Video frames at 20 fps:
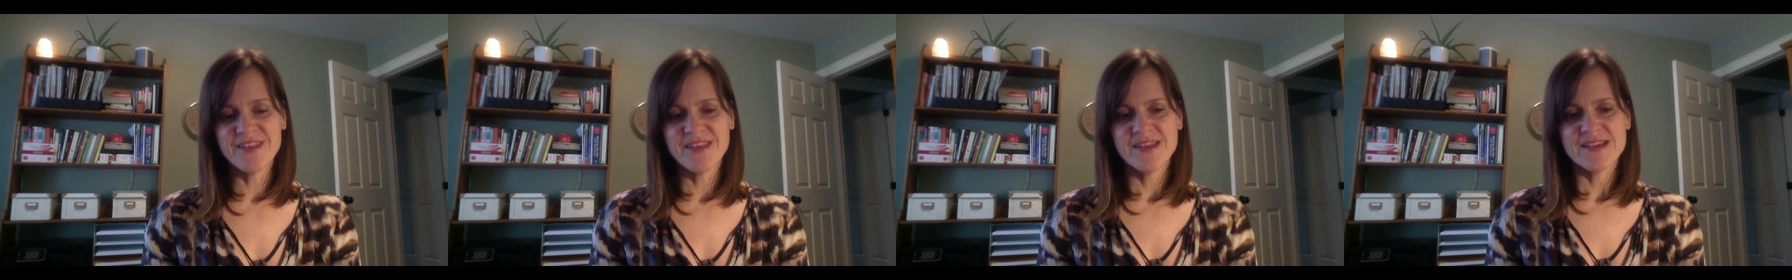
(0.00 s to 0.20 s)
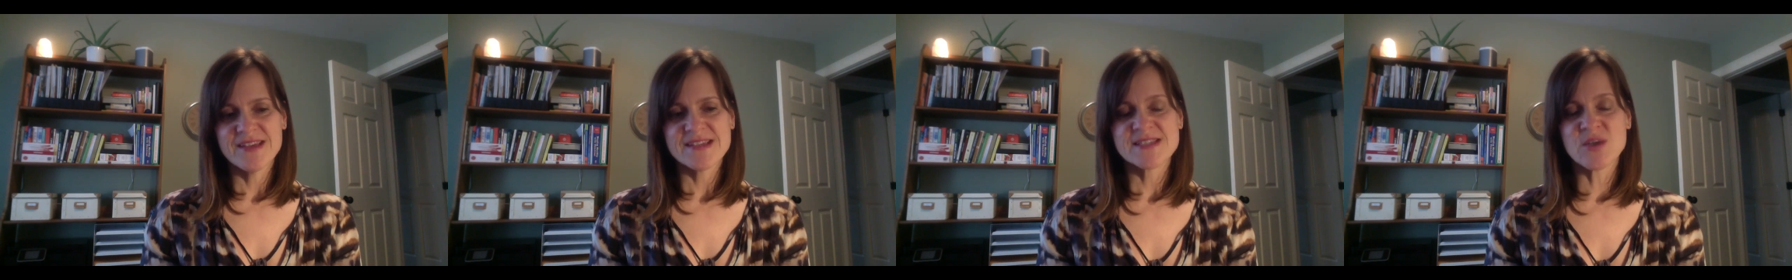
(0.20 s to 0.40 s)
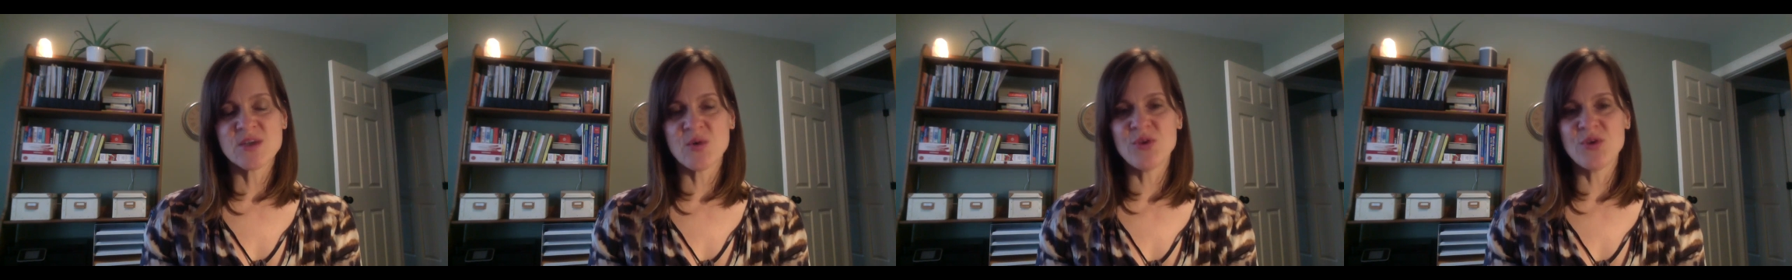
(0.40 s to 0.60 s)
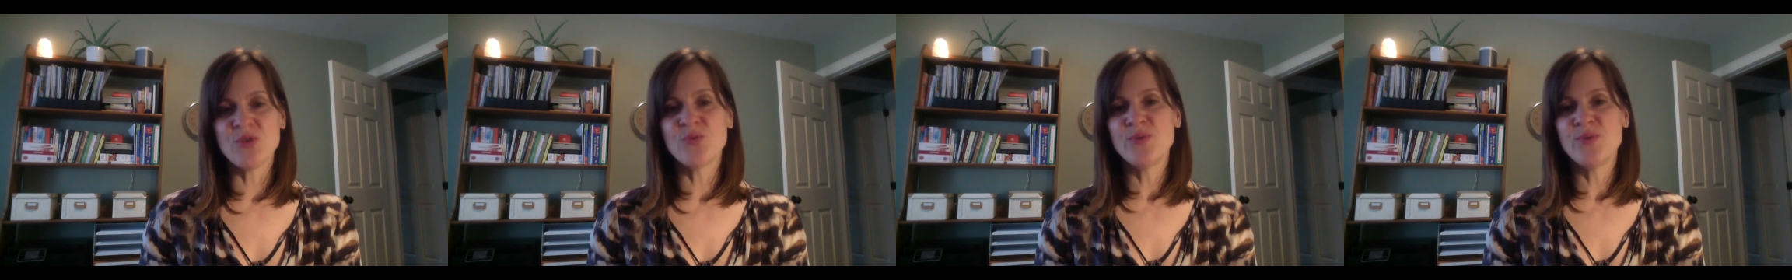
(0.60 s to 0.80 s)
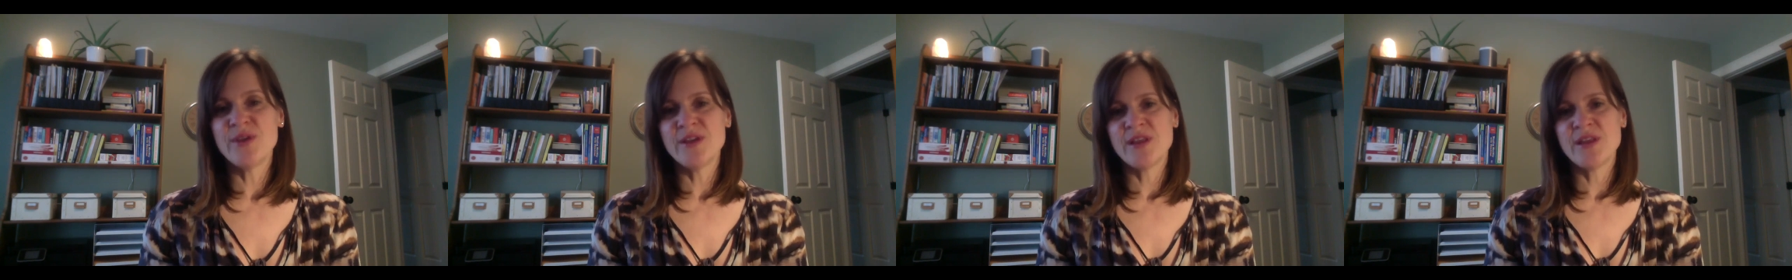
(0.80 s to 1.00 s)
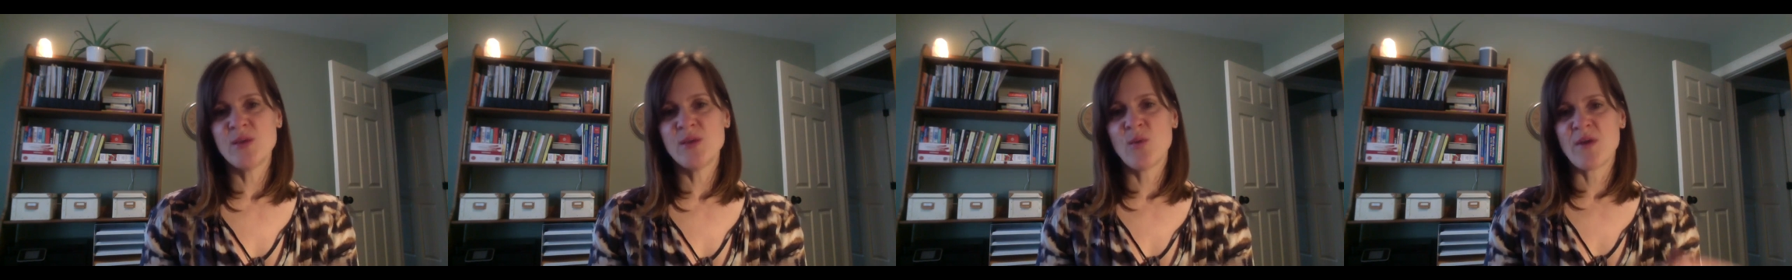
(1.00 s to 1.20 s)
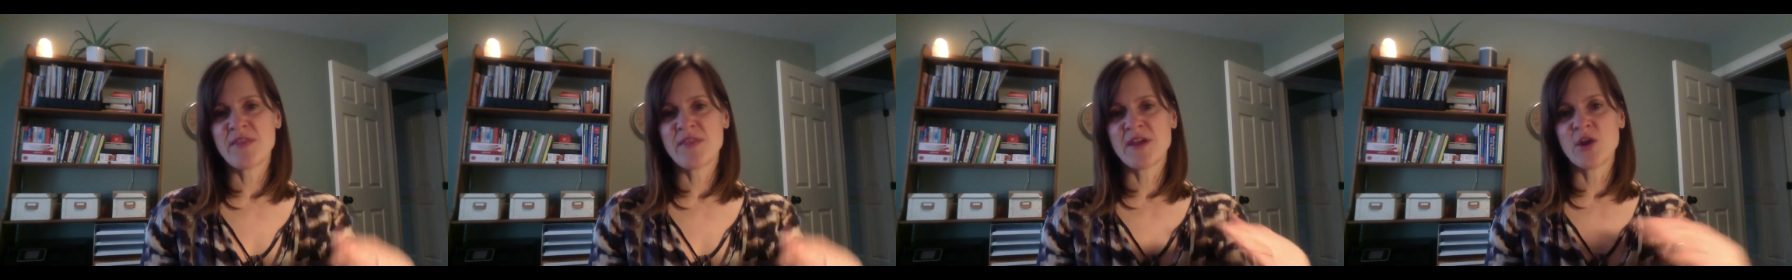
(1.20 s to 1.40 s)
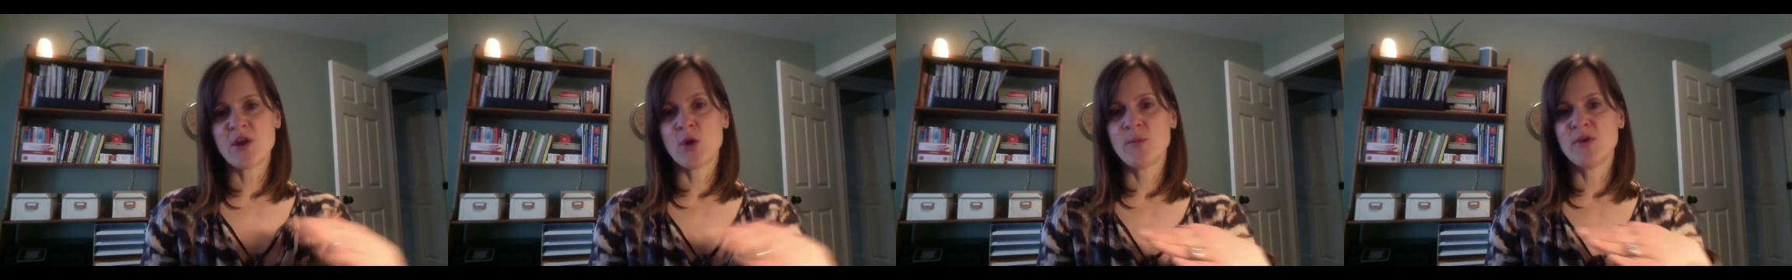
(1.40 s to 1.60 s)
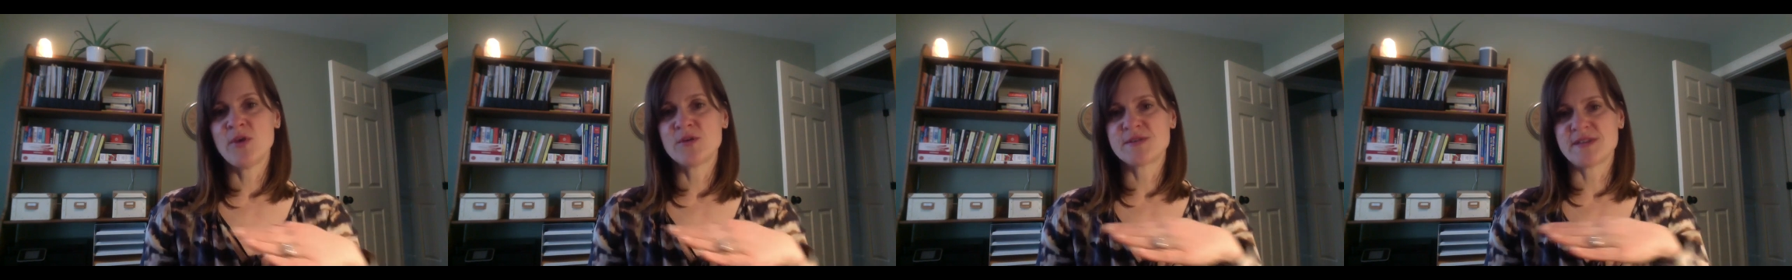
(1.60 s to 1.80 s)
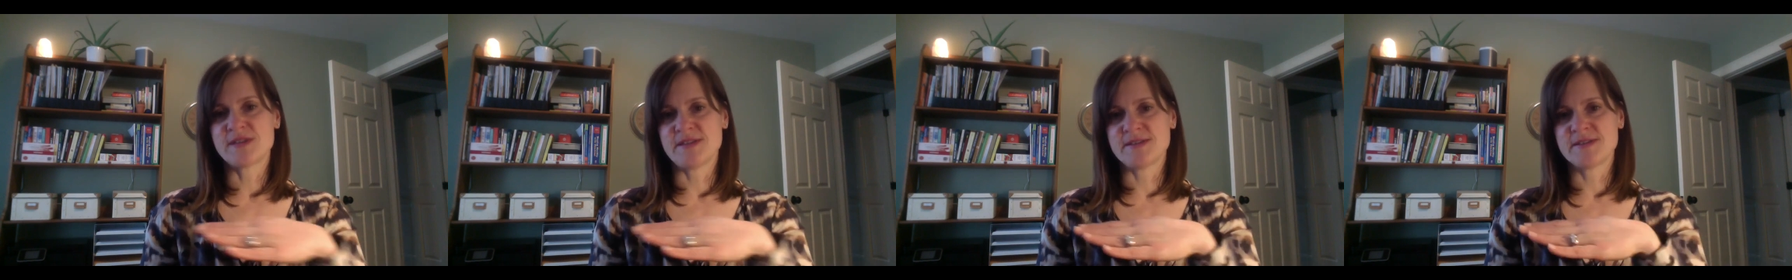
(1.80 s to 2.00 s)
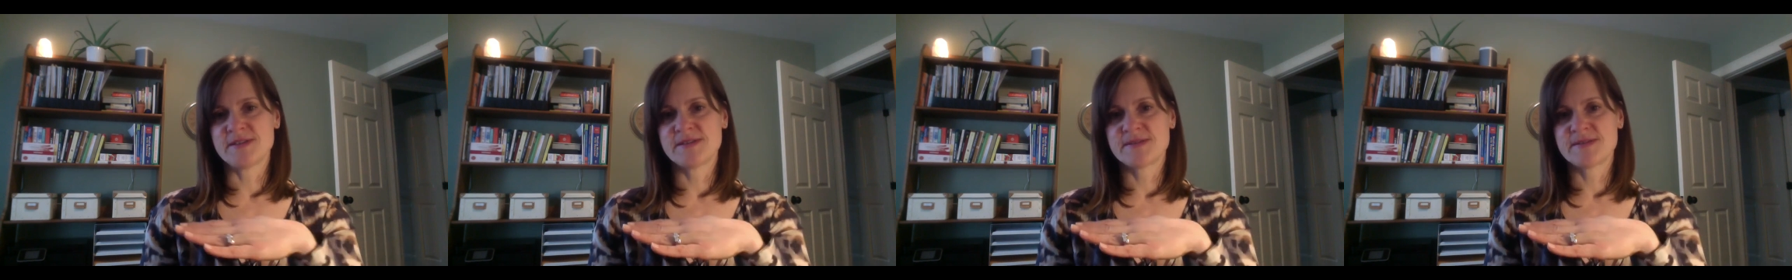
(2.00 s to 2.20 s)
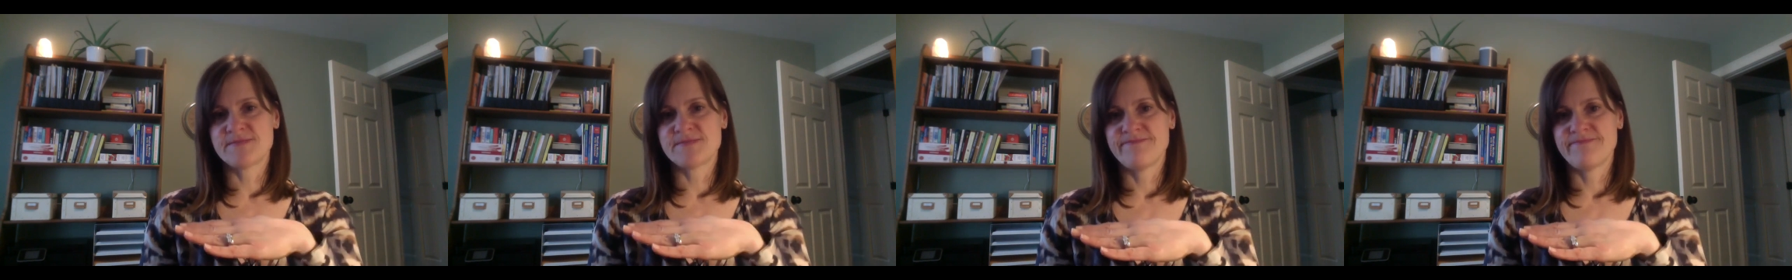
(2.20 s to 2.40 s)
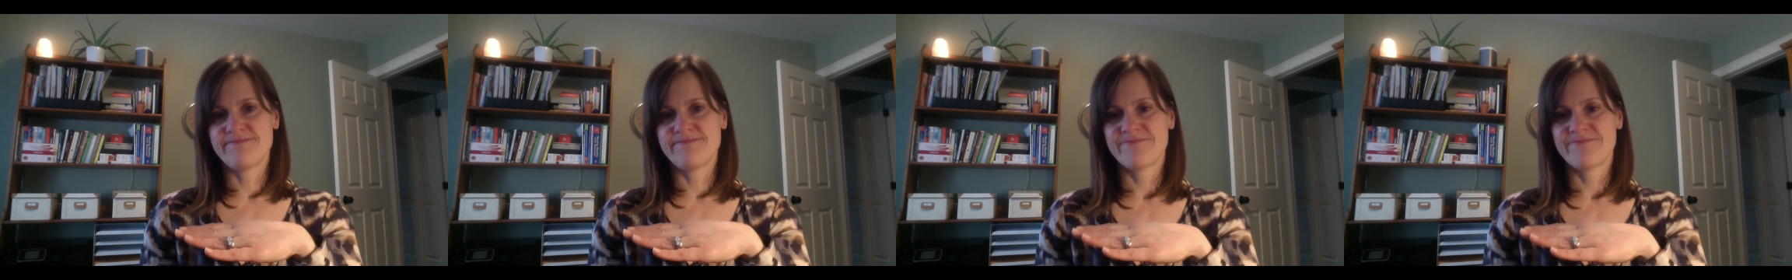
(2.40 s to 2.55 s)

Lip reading: So you really want that homeostasis.